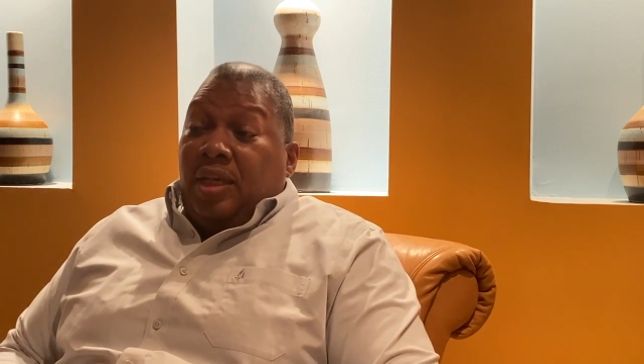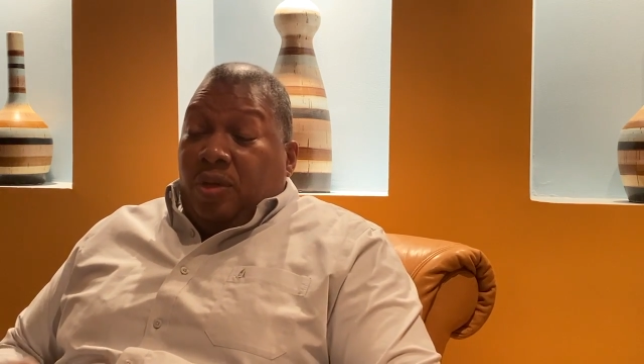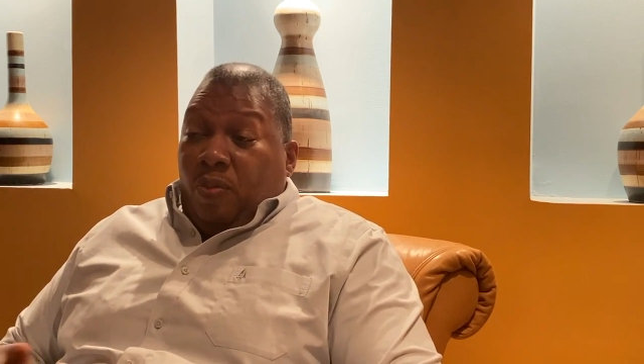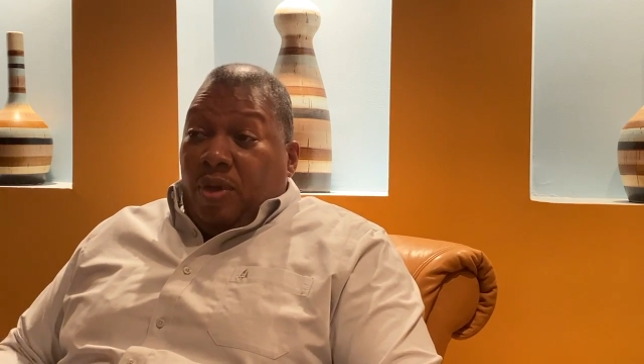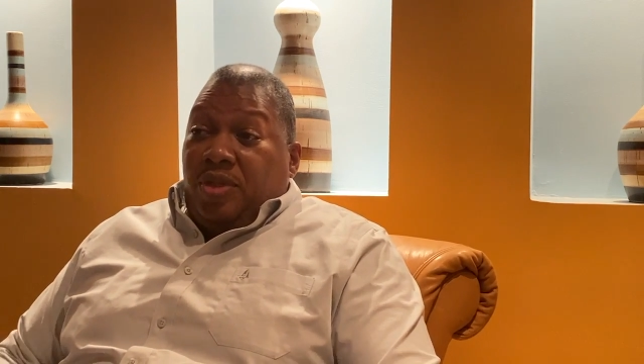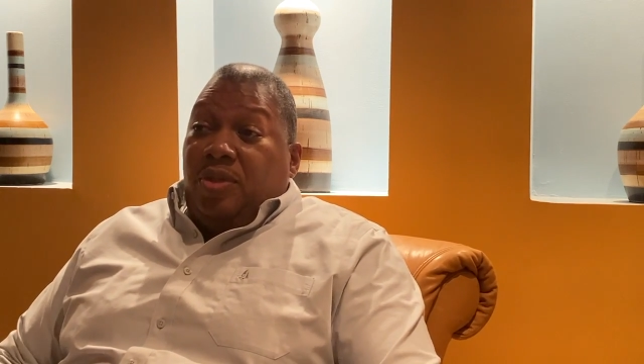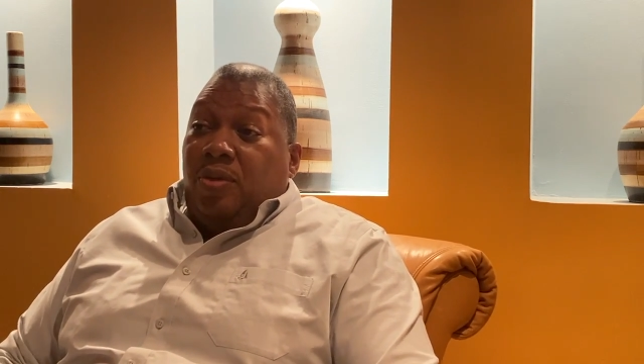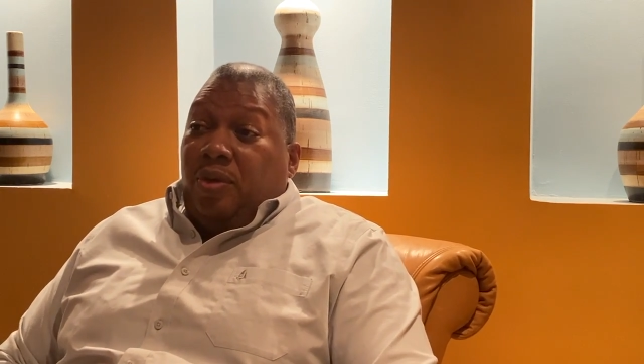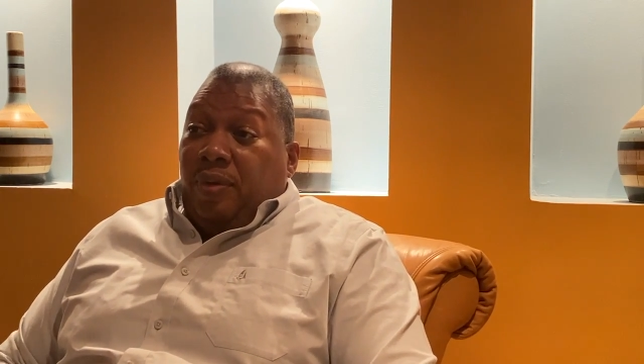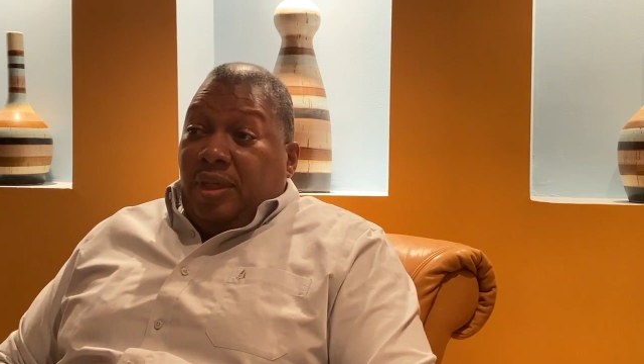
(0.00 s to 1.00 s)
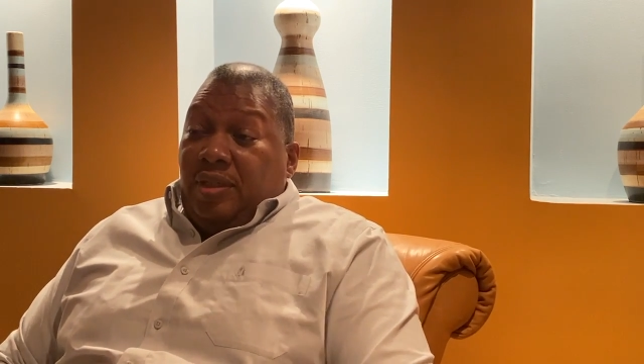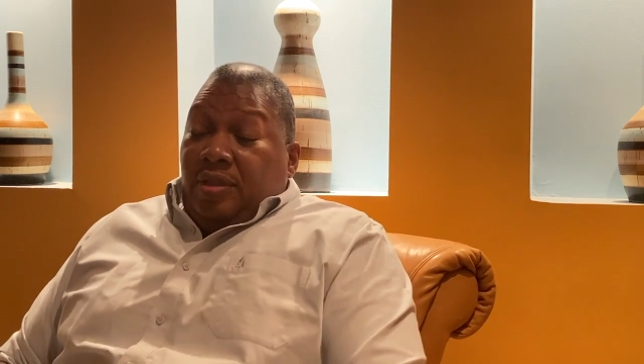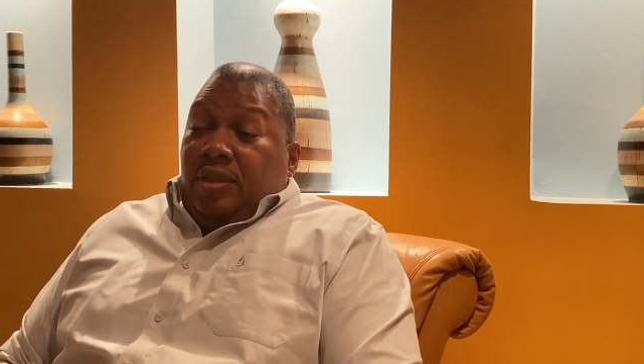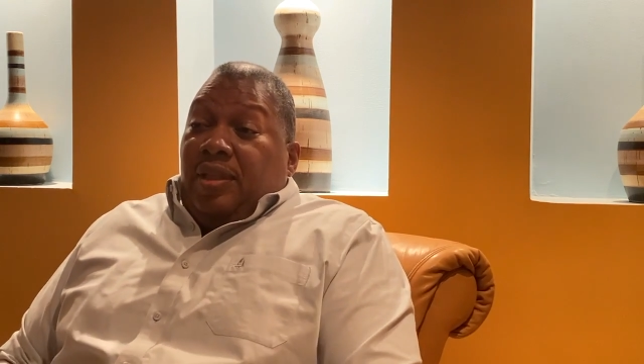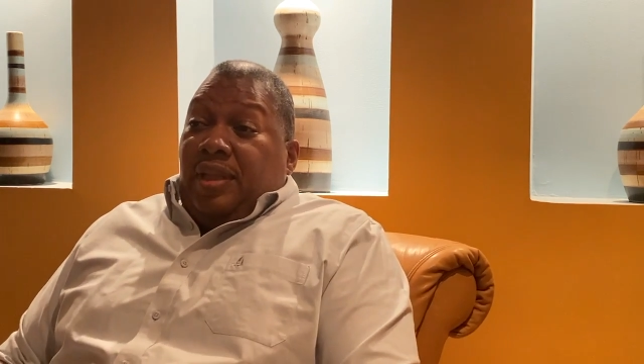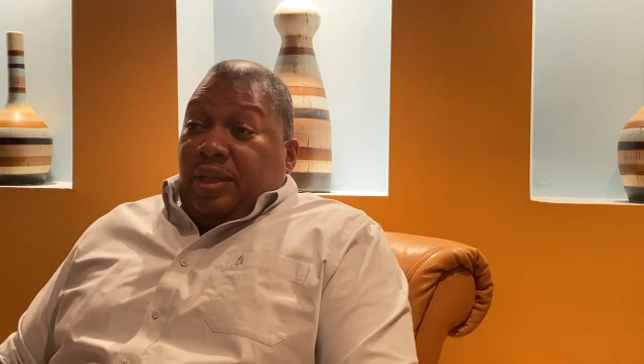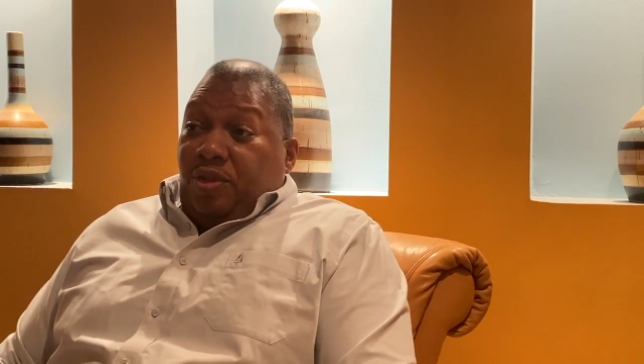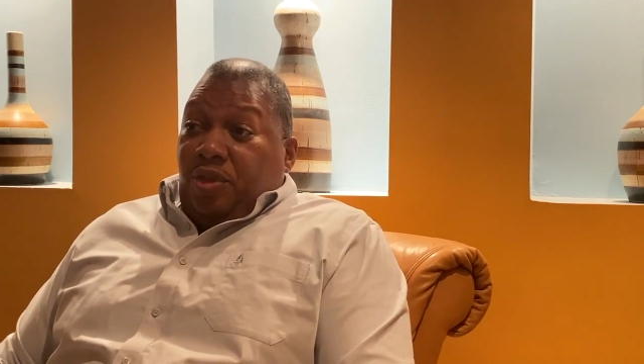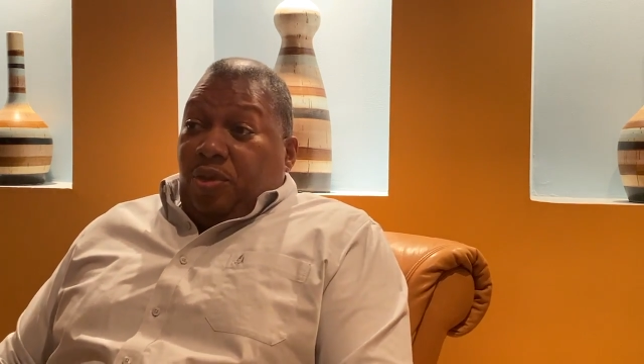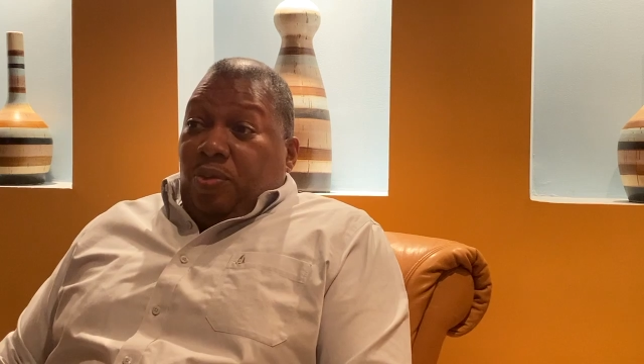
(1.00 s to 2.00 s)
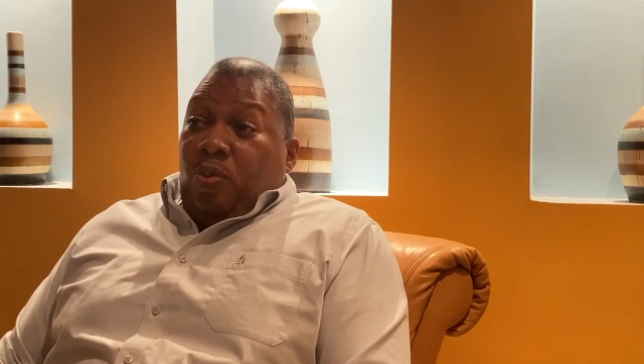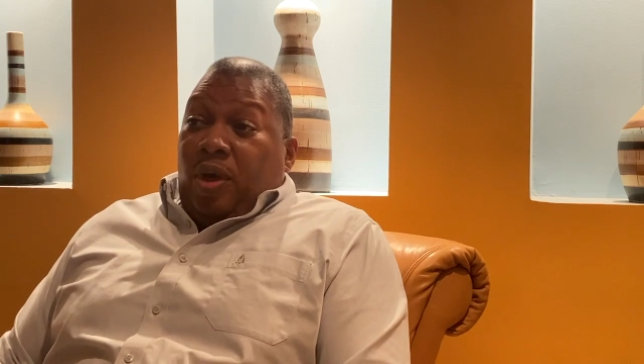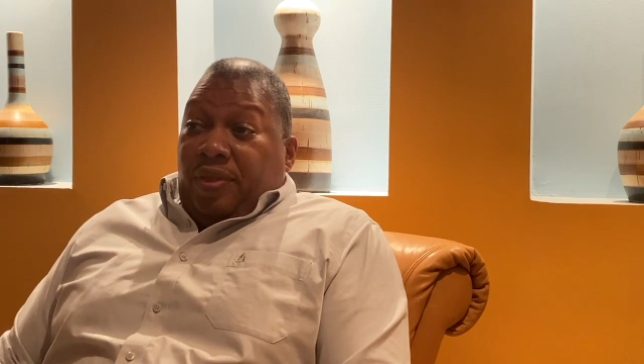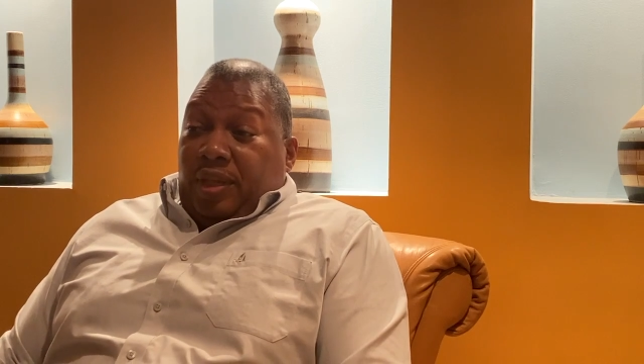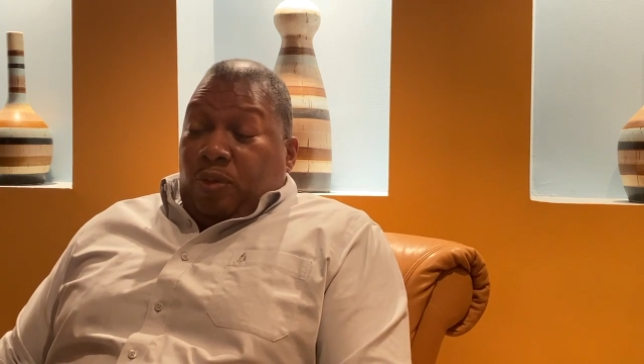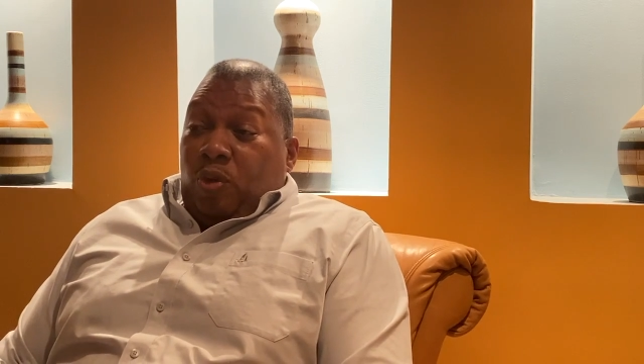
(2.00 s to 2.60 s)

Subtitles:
Once you agree that you want that,